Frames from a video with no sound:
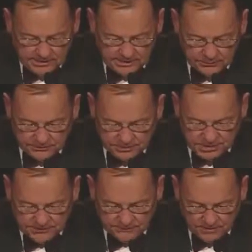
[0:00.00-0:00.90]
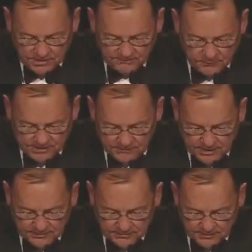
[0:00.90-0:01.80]
he was the chief
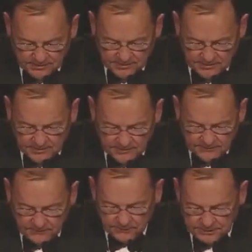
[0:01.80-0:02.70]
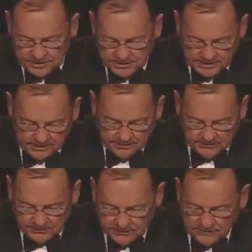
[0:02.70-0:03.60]
fundraiser for Richard Daley's
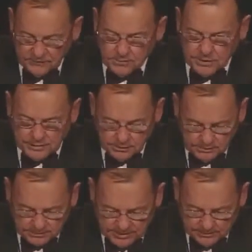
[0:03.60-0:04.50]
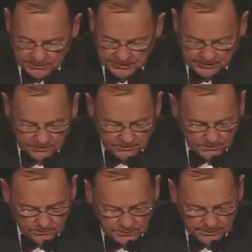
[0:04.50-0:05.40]
successful mayoral campaign,
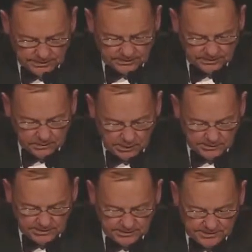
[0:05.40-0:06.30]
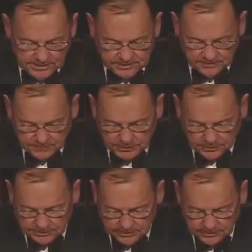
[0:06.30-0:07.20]
where he garnered the attention of
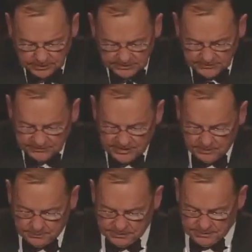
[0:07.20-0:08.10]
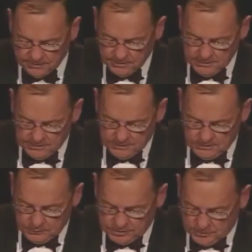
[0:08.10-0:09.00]
Bill Clinton's campaign,
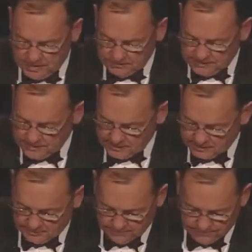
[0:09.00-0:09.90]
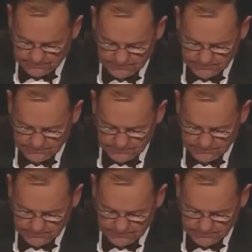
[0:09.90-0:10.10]
which promptly hired him.